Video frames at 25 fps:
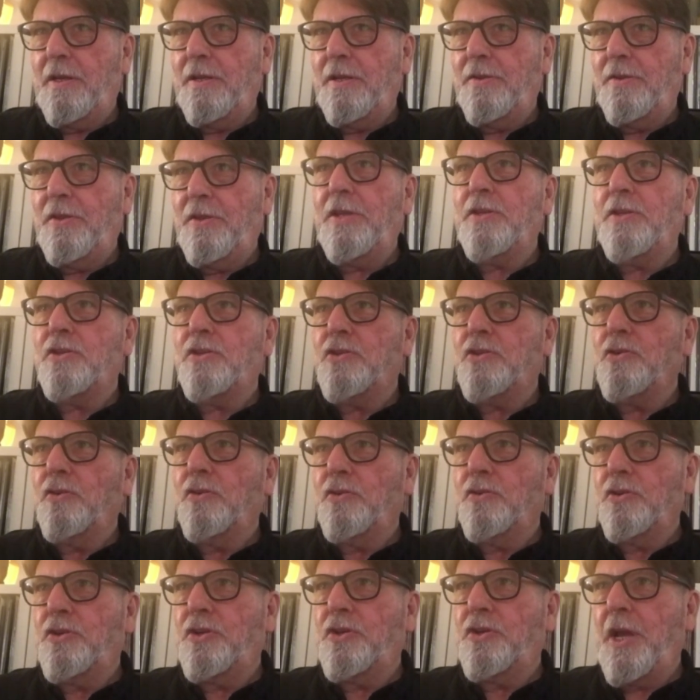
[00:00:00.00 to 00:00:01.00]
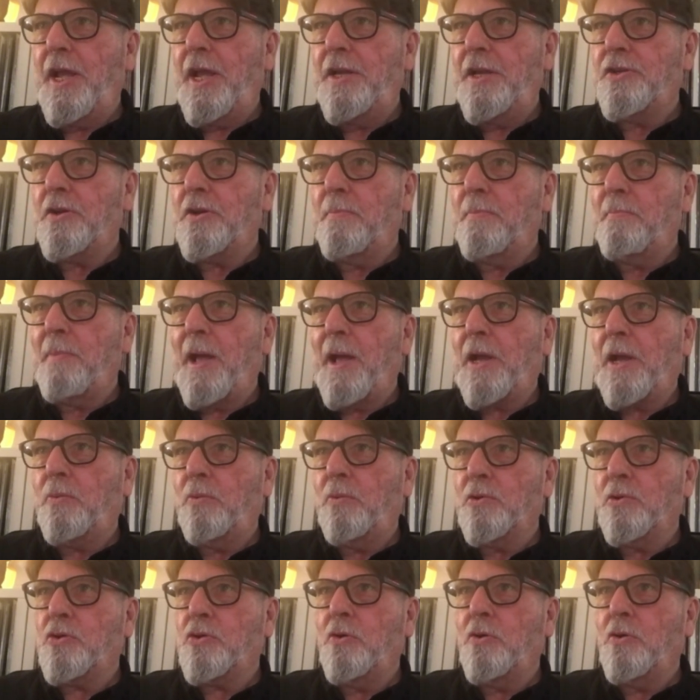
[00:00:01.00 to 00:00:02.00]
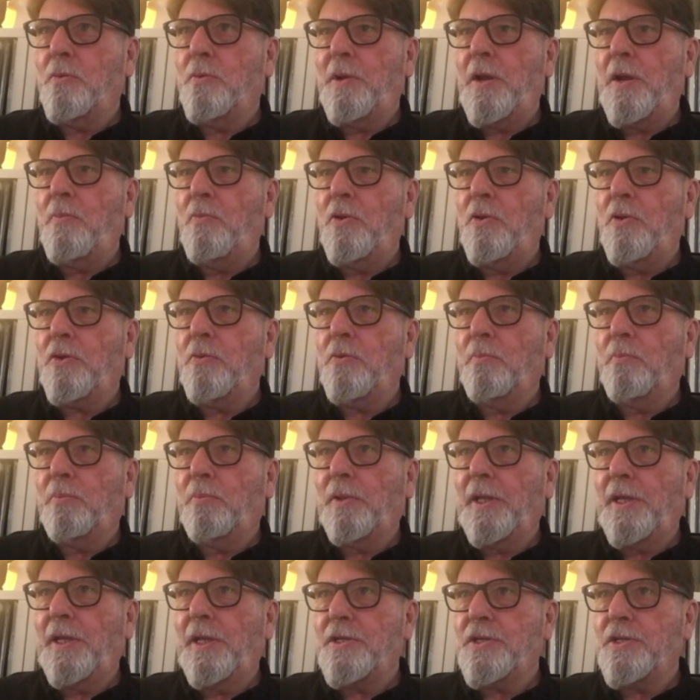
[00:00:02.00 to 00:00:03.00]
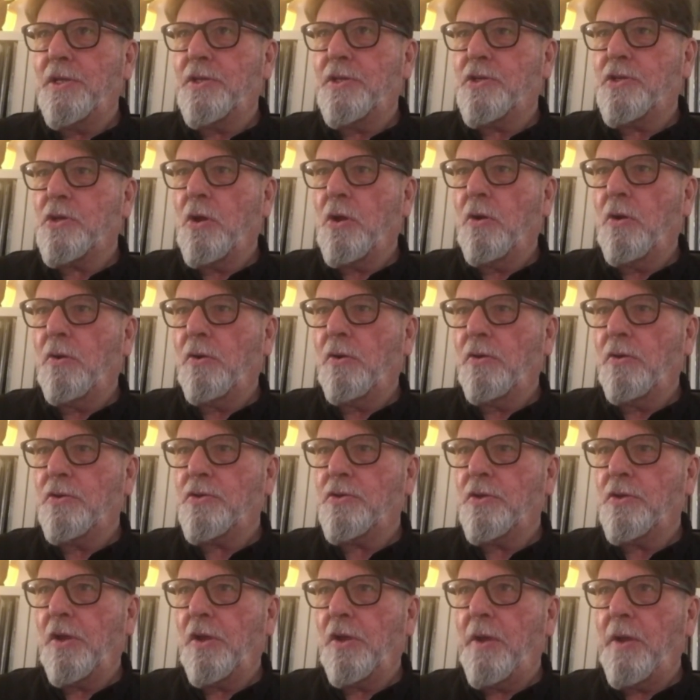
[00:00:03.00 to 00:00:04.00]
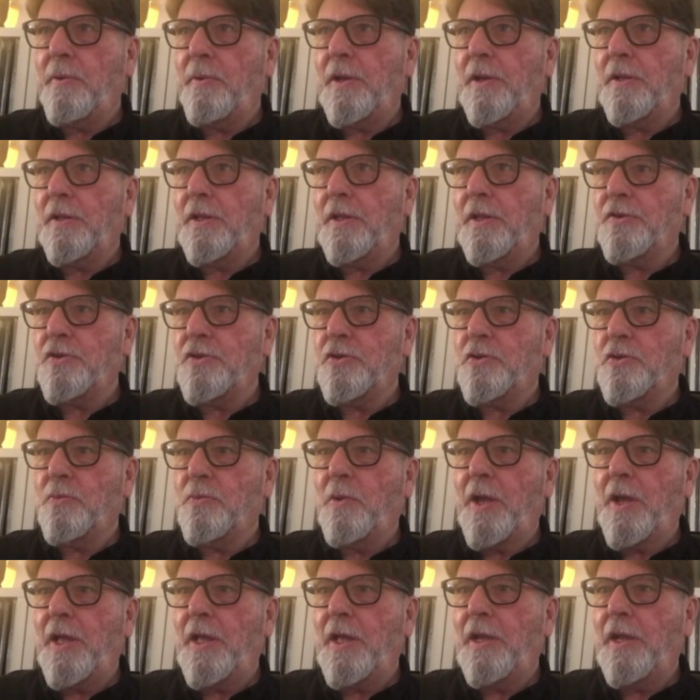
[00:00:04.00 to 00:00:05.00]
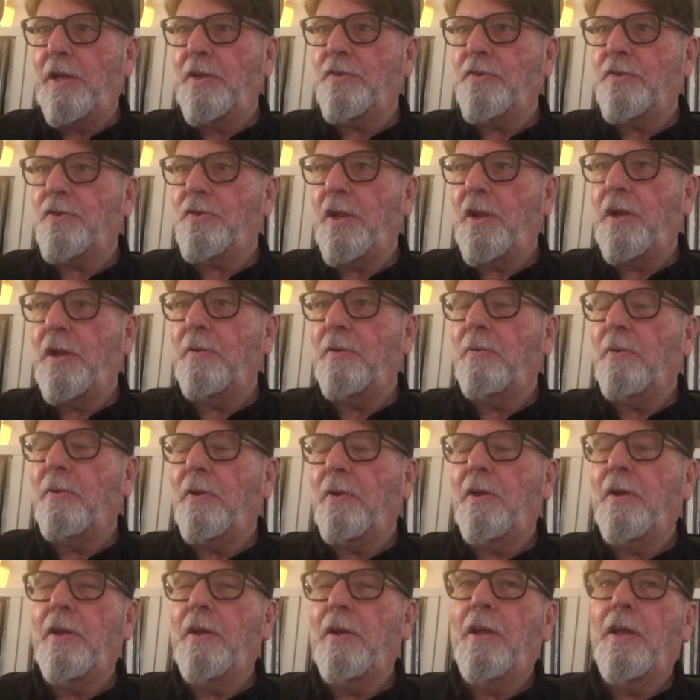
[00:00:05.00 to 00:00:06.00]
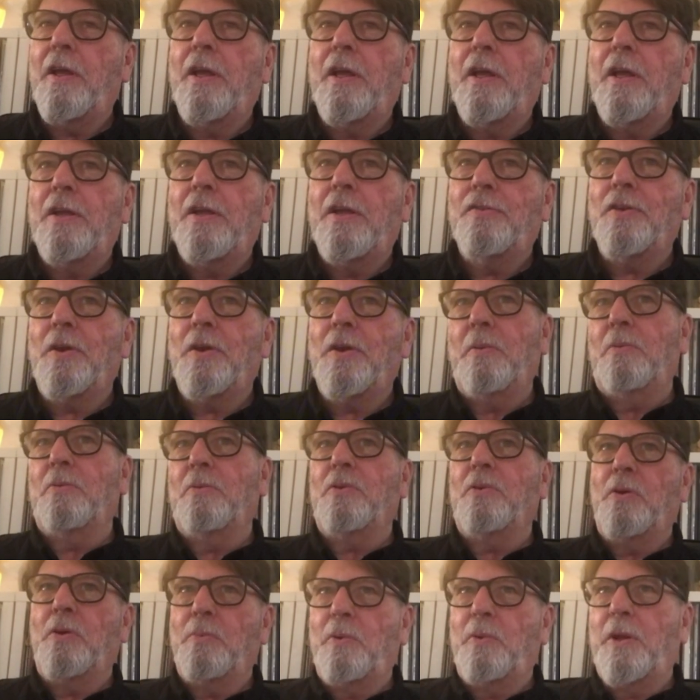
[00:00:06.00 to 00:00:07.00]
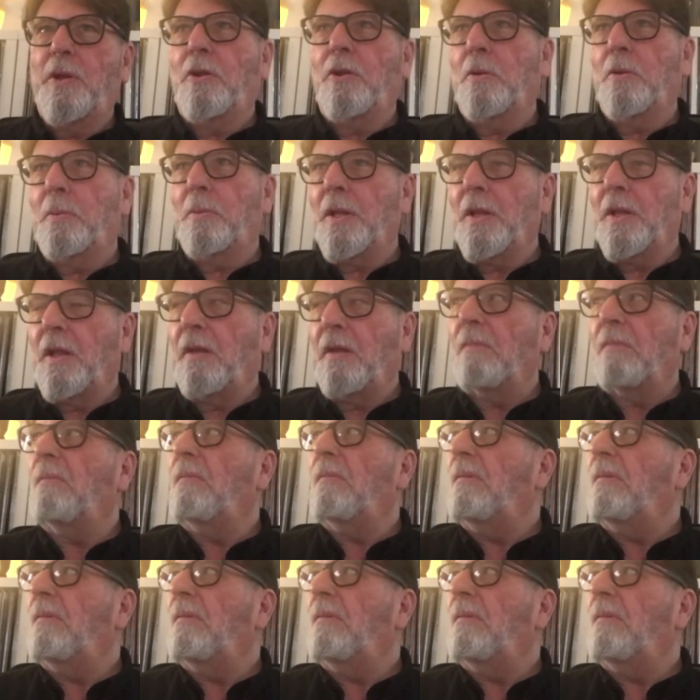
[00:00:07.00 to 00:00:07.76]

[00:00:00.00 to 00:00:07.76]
Things had sort of changed, and Mac was coming in with completed songs and going, "This is the way it is," So we're all a bit like,